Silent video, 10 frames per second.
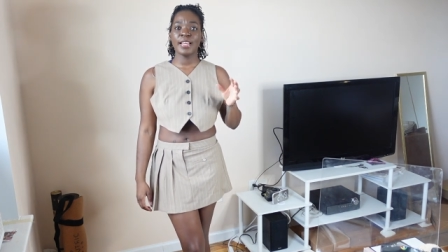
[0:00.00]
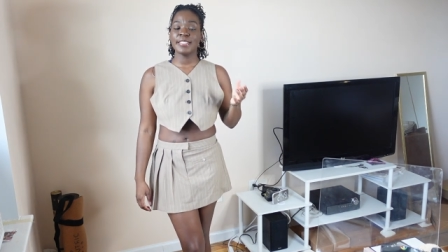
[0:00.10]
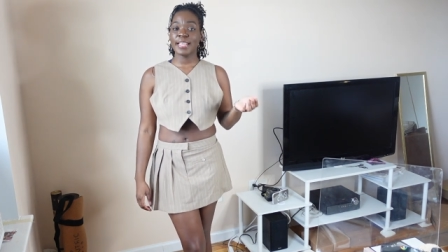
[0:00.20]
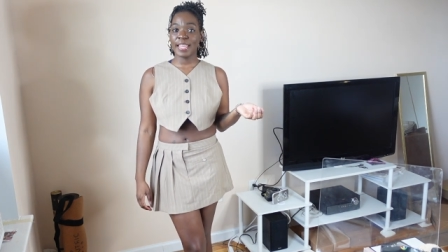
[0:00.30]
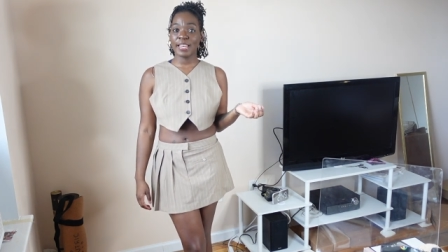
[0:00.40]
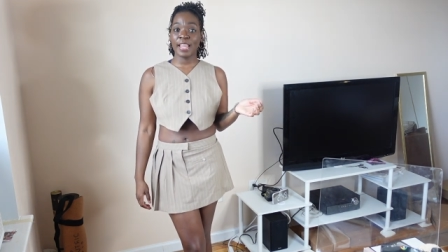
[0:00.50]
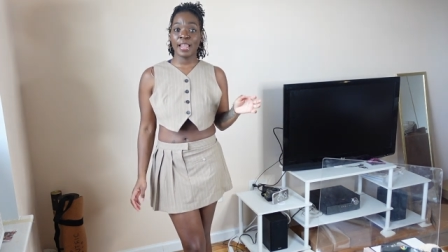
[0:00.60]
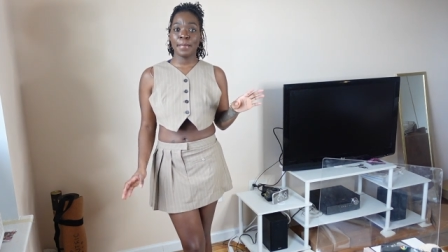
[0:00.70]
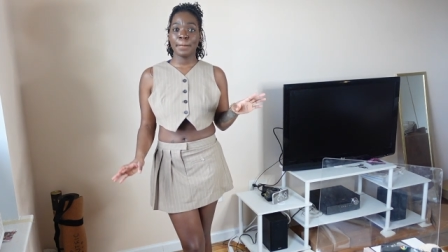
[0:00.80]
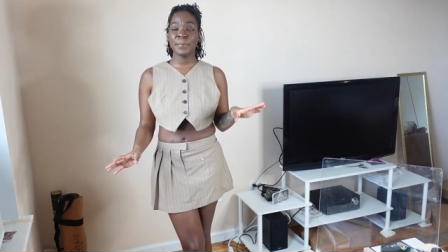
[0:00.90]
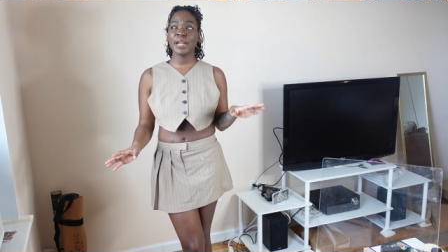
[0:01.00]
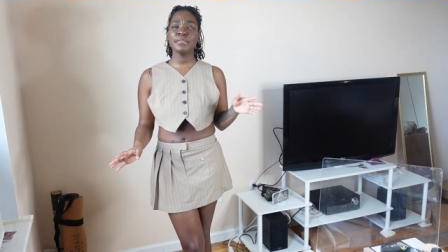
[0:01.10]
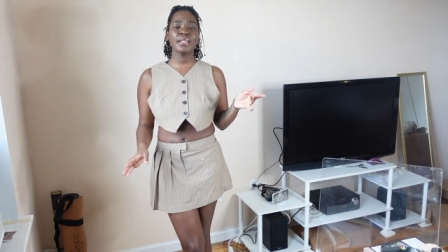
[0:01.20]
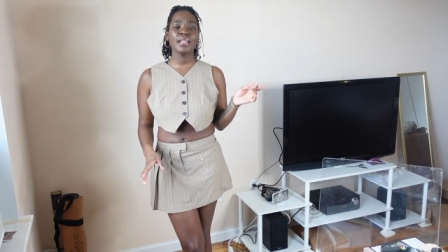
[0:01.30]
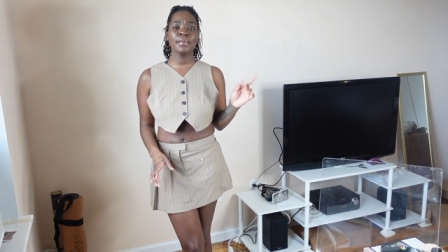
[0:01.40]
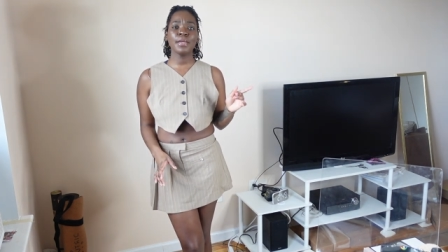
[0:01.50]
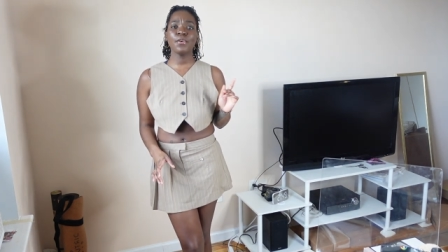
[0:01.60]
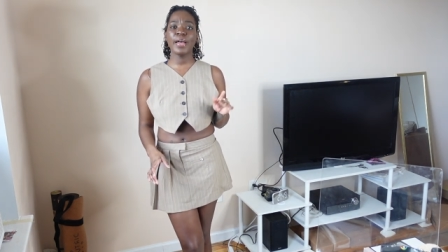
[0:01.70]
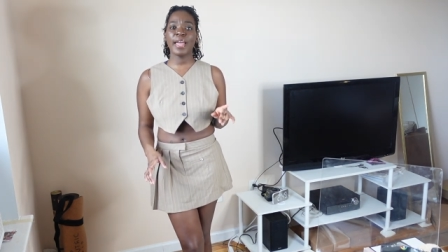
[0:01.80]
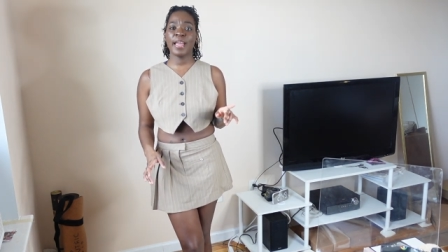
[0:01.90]
taken in. But I was like, let me go
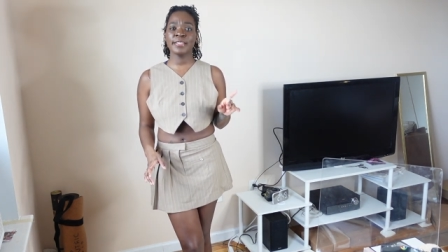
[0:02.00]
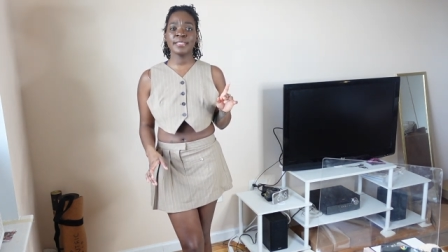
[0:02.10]
ahead.